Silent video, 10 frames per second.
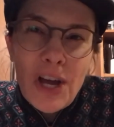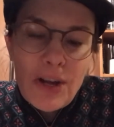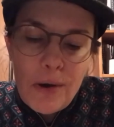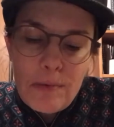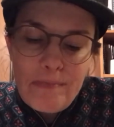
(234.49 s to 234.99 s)

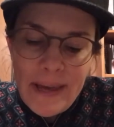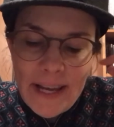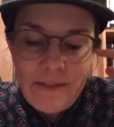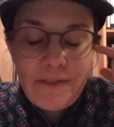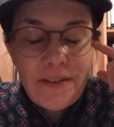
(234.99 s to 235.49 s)
go to
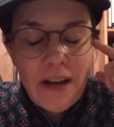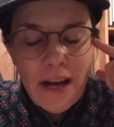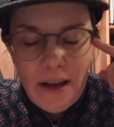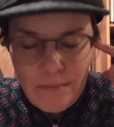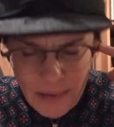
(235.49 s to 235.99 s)

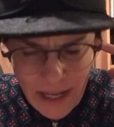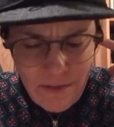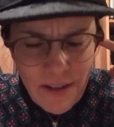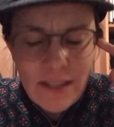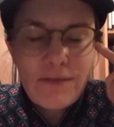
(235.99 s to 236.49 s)

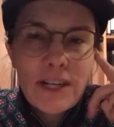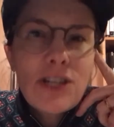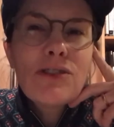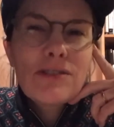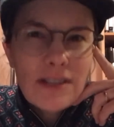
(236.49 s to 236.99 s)

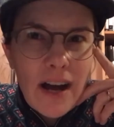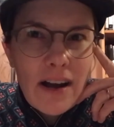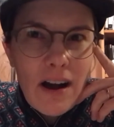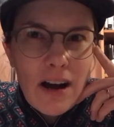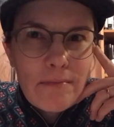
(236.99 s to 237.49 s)

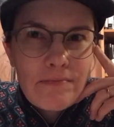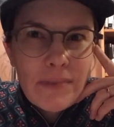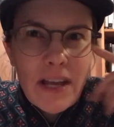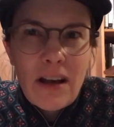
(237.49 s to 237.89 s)
picketfencevineyards.com.